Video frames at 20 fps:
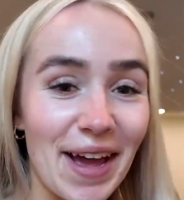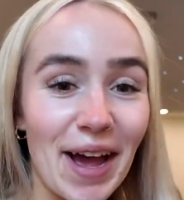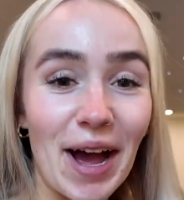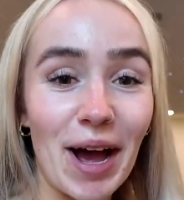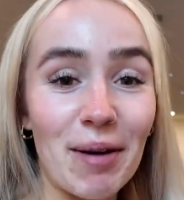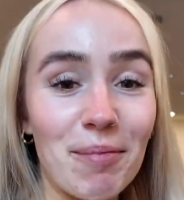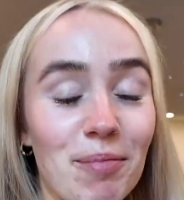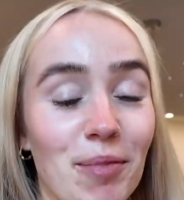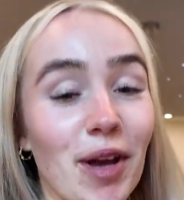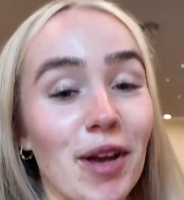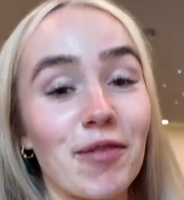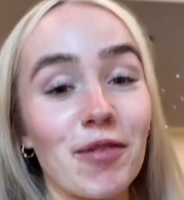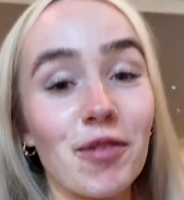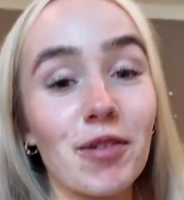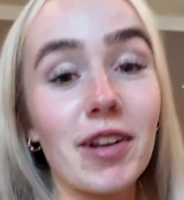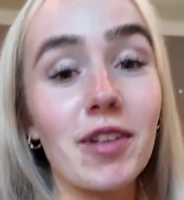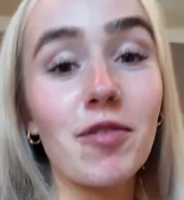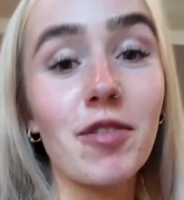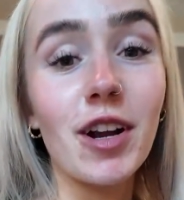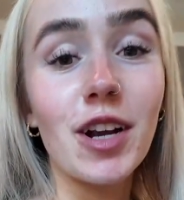But I feel
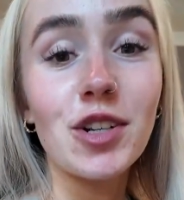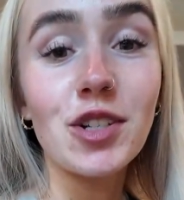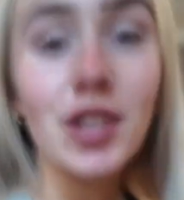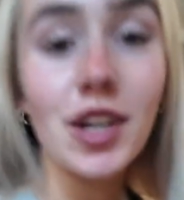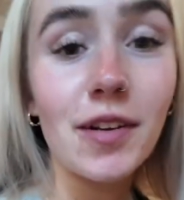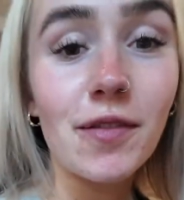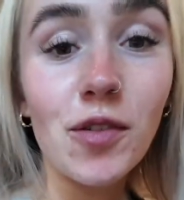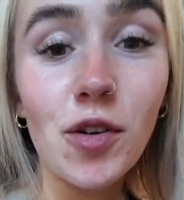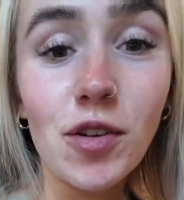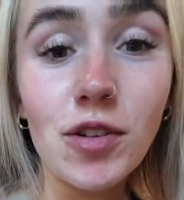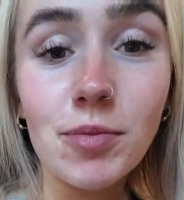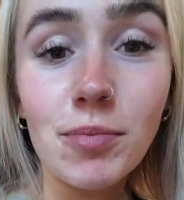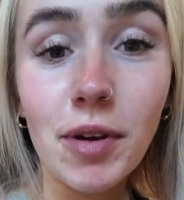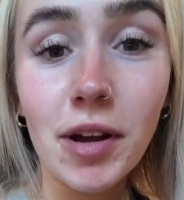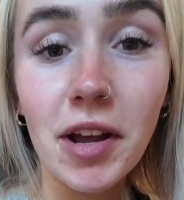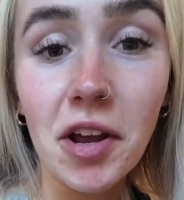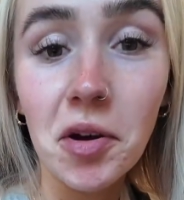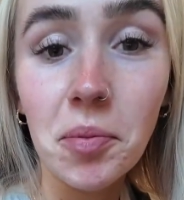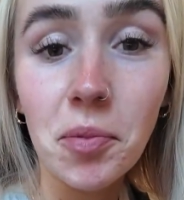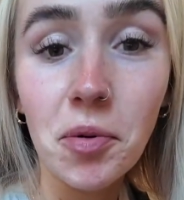really fresh, and I've got
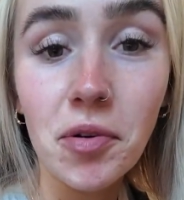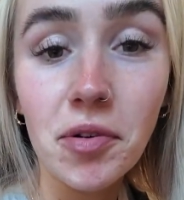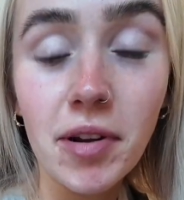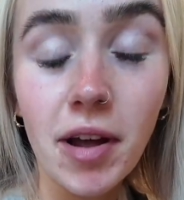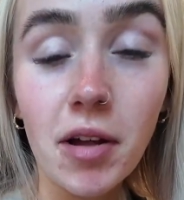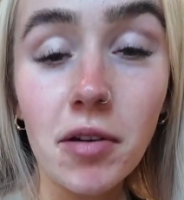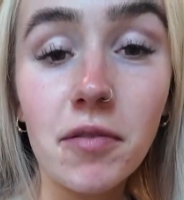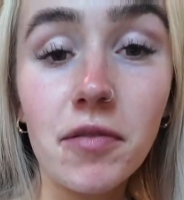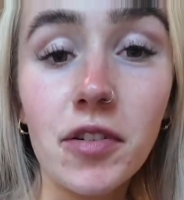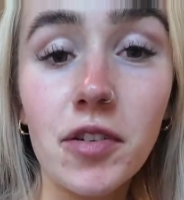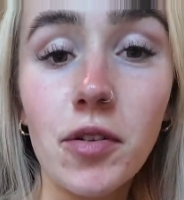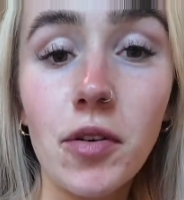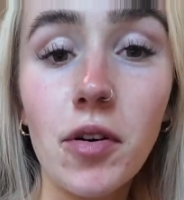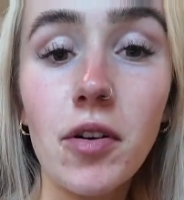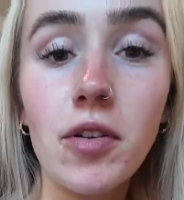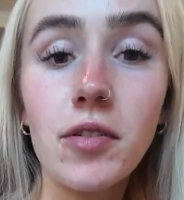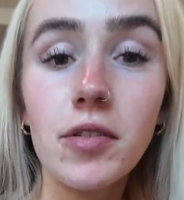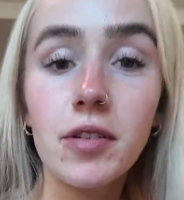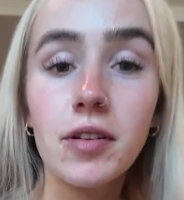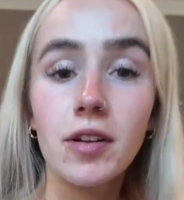my airport outfit
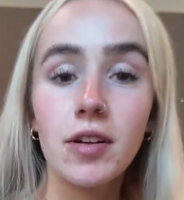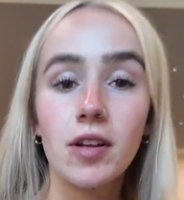on,